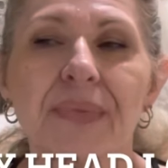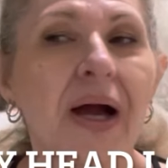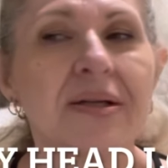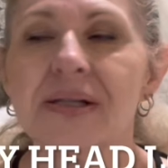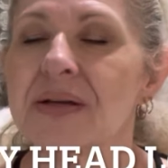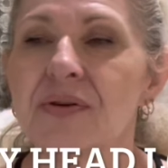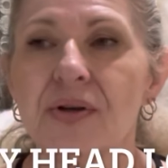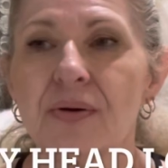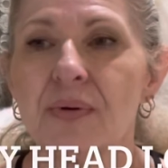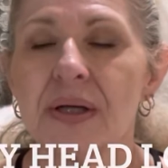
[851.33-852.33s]
I didn't even
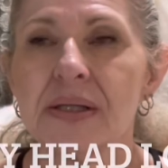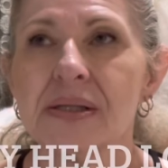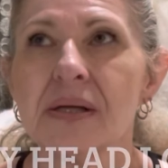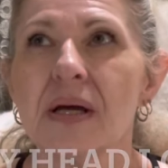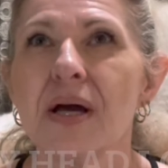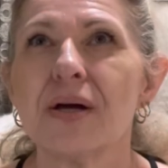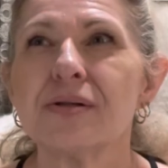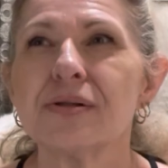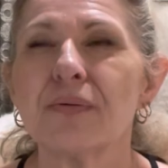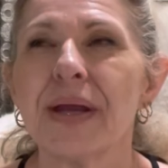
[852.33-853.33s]
notice.
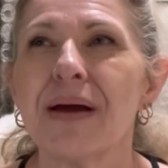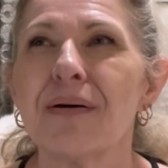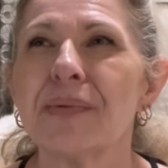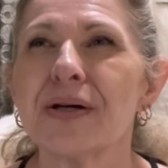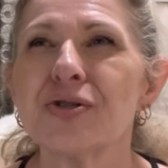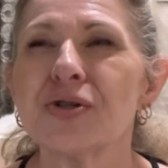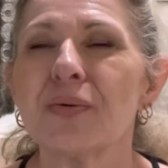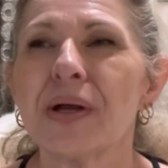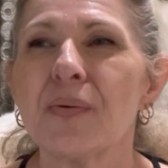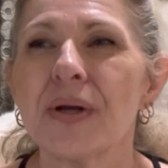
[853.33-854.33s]
So now I'm not sure
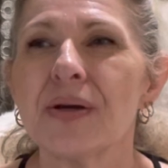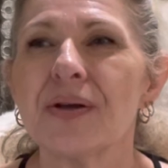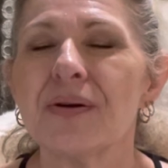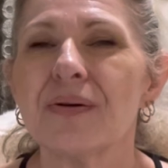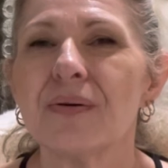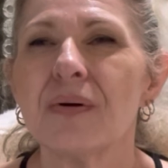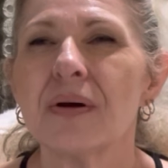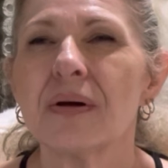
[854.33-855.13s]
what I want to do,